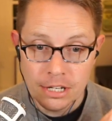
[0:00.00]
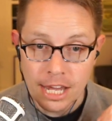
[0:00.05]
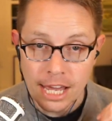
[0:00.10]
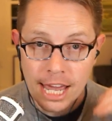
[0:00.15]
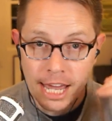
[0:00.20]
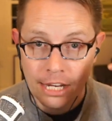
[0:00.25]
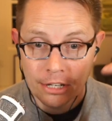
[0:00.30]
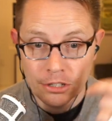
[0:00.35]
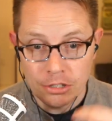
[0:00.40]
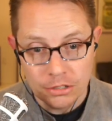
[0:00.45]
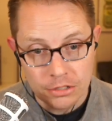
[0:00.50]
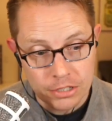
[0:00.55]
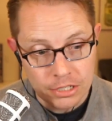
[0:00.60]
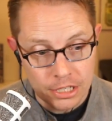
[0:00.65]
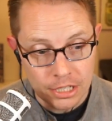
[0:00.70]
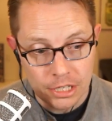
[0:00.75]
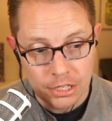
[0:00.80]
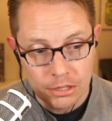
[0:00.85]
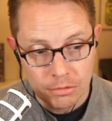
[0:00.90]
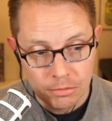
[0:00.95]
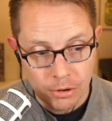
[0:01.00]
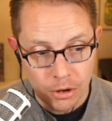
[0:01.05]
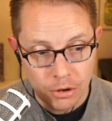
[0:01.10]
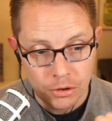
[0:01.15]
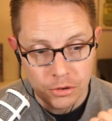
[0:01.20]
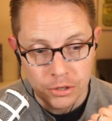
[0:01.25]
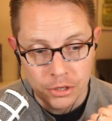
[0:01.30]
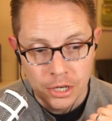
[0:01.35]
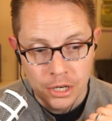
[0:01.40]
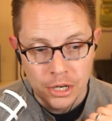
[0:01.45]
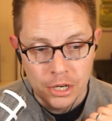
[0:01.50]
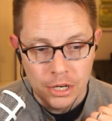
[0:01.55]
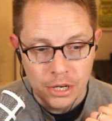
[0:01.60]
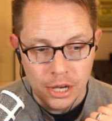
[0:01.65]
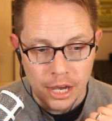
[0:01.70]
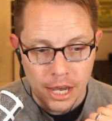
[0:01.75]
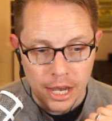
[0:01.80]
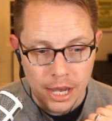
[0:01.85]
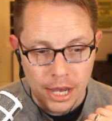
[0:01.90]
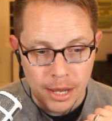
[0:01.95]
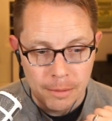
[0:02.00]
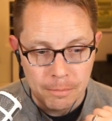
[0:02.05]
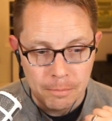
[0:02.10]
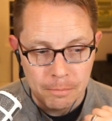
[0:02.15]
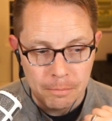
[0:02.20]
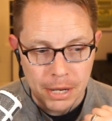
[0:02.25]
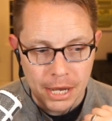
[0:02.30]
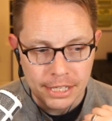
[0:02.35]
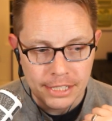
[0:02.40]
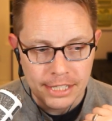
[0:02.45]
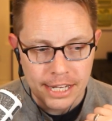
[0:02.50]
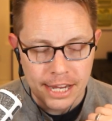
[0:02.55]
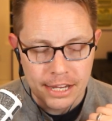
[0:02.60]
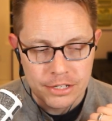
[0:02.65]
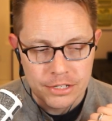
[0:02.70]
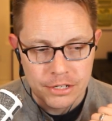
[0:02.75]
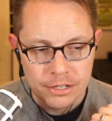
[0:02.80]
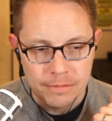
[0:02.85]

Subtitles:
and you'll see the Rode Podcaster.